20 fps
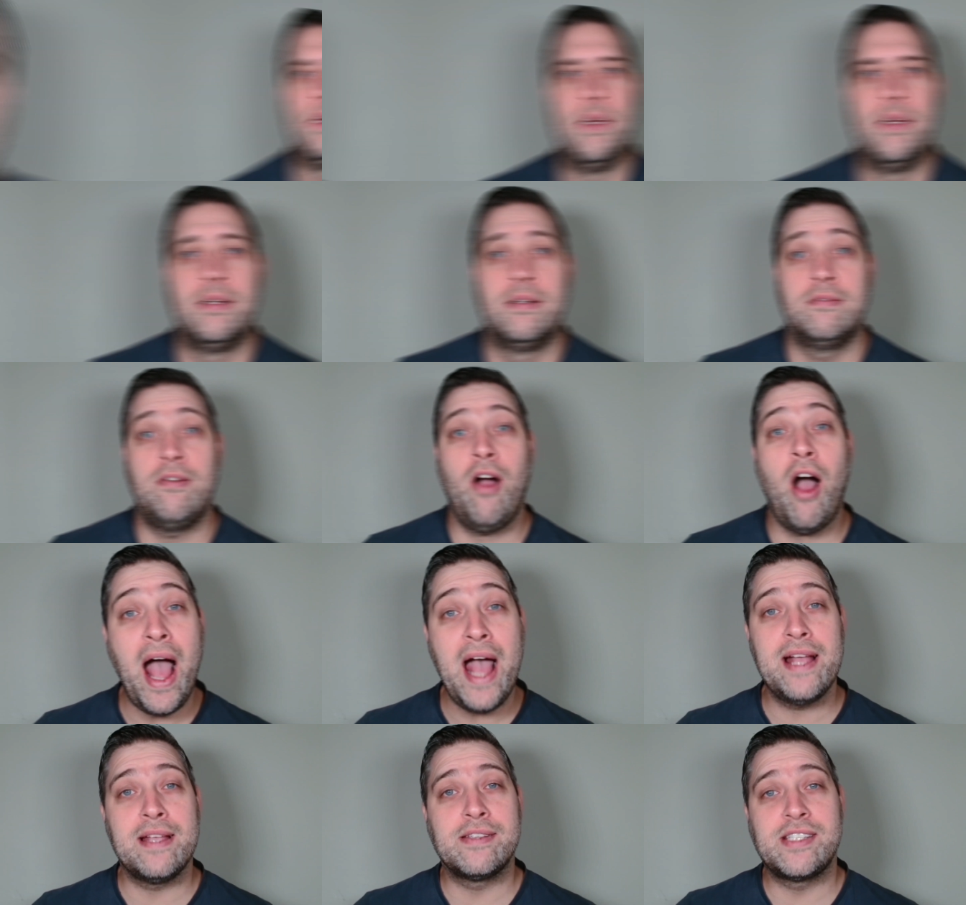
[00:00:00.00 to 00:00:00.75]

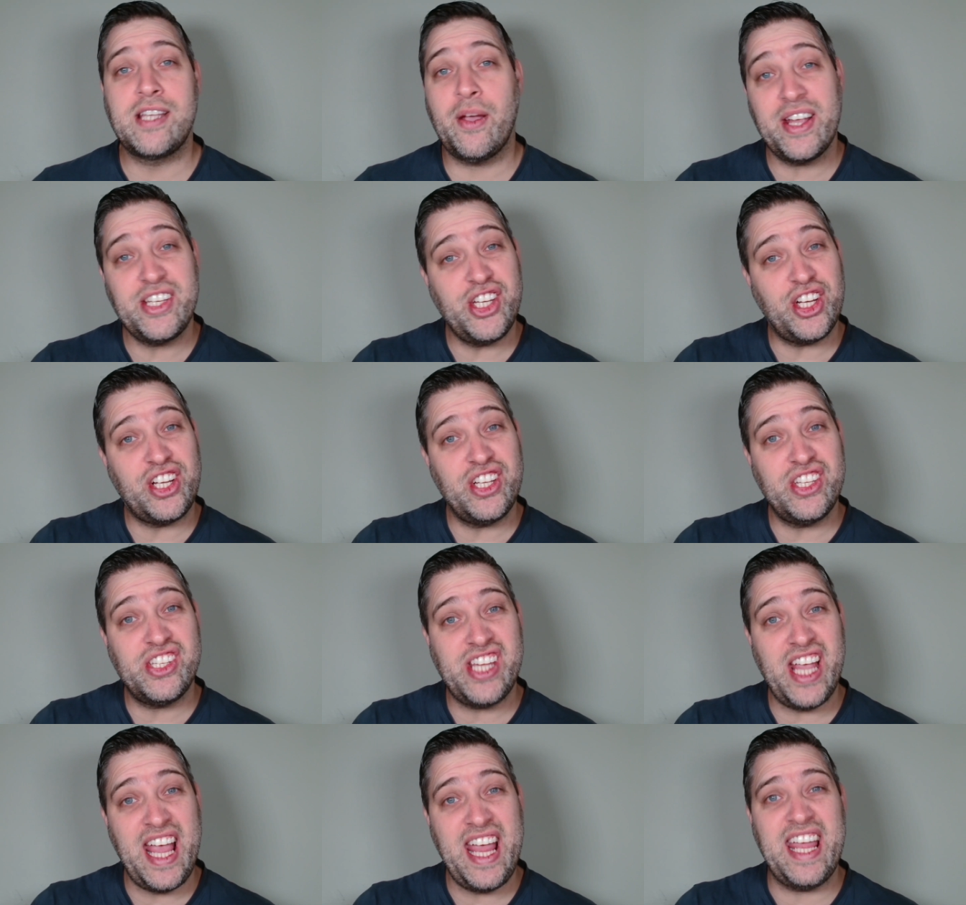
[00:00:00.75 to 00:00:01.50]
Right, so as you can
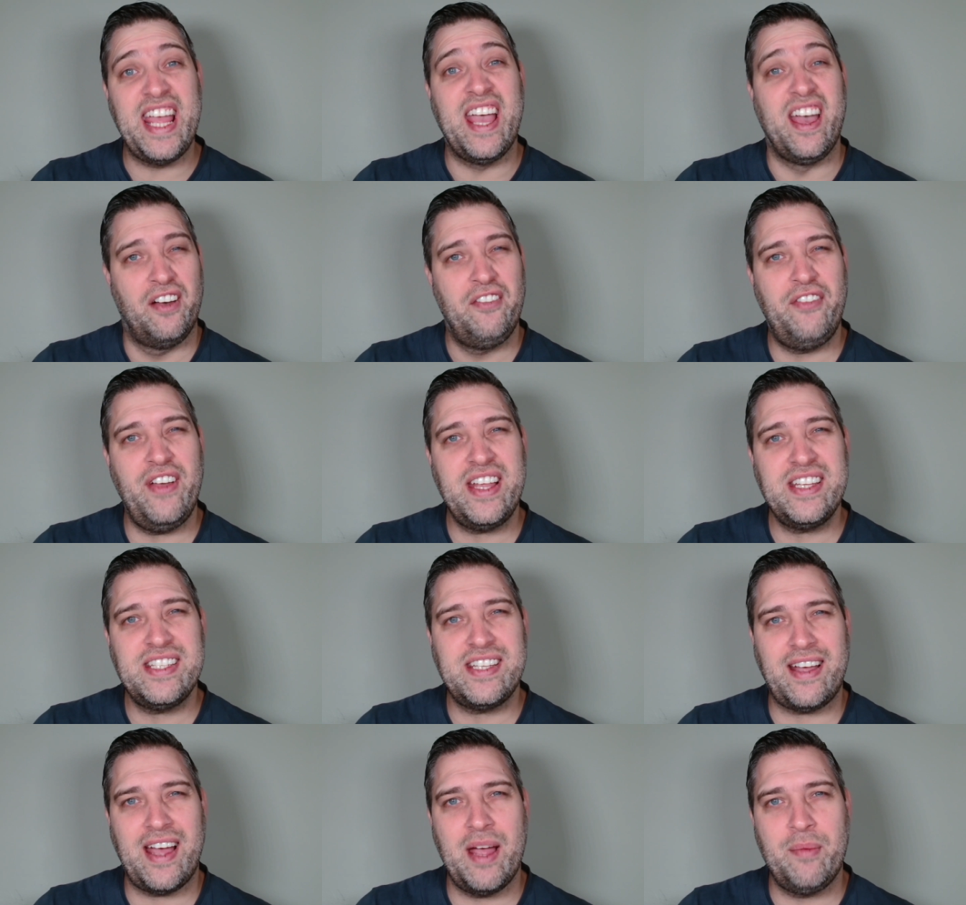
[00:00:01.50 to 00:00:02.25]
see, things are
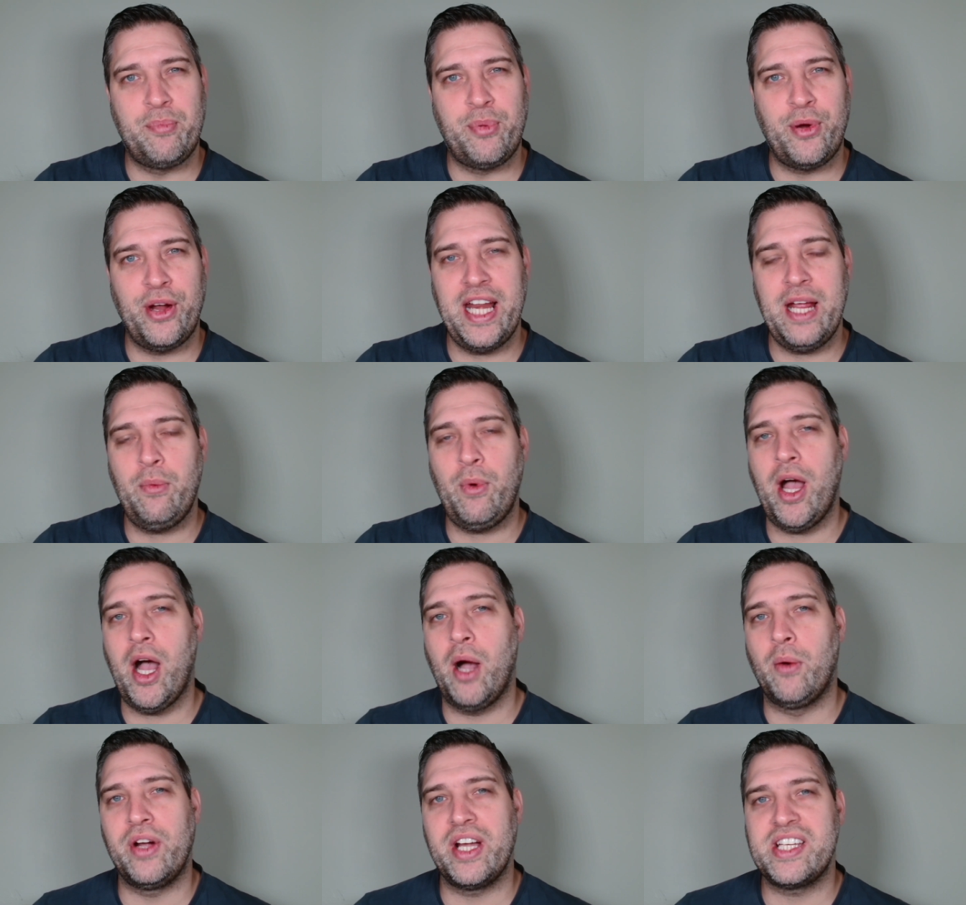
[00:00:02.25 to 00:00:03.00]
going pretty well.
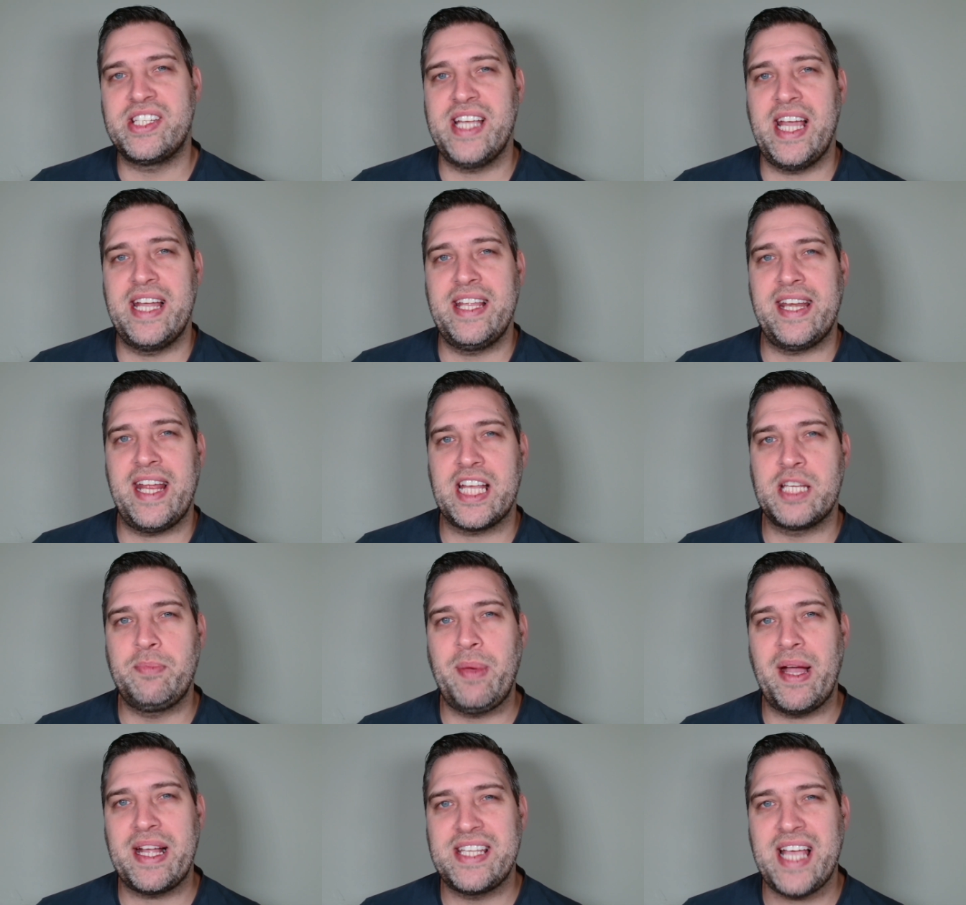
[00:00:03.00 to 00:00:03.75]
We're exceeding
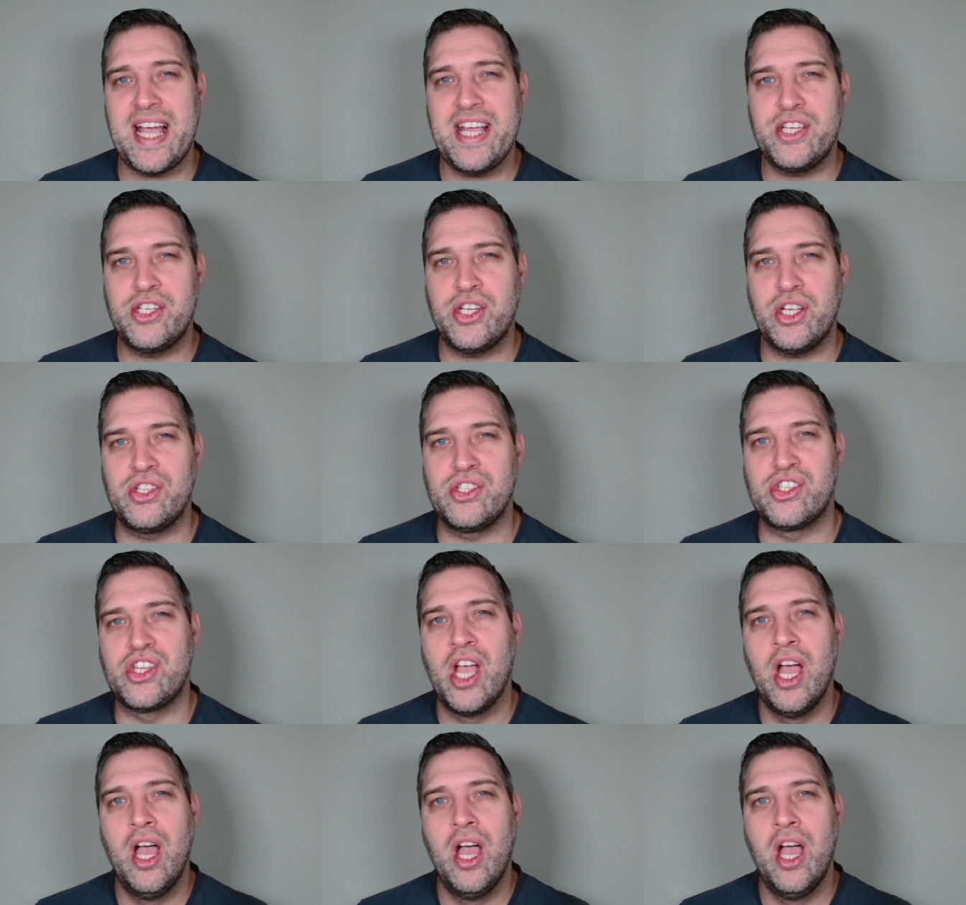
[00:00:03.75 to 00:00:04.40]
expectations.